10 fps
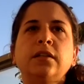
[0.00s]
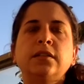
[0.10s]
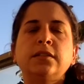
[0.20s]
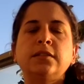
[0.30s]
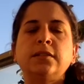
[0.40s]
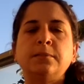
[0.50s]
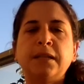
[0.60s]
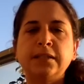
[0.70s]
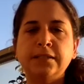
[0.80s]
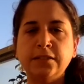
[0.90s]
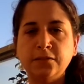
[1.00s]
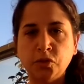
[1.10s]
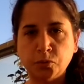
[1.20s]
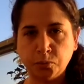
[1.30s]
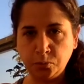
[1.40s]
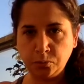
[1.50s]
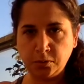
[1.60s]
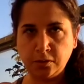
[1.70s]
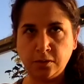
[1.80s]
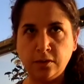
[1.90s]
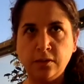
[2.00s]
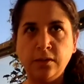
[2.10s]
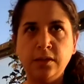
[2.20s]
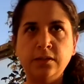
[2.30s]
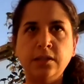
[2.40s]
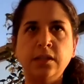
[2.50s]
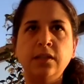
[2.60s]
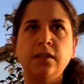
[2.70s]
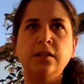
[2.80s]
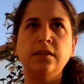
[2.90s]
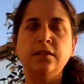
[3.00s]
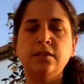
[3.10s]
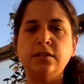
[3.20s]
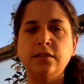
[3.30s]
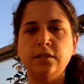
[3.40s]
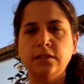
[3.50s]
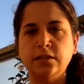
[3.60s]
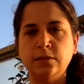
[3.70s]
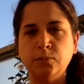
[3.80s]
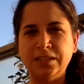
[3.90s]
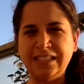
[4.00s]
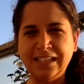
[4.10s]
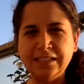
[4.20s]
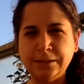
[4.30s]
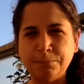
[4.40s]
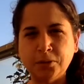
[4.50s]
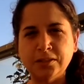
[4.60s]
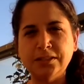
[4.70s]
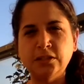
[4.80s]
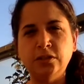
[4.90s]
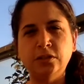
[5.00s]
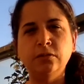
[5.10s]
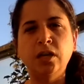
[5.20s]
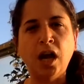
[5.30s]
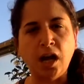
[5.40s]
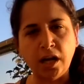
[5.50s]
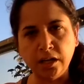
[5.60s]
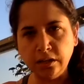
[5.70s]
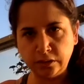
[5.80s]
is the medicine of truth. They say that this is what takes a person to God.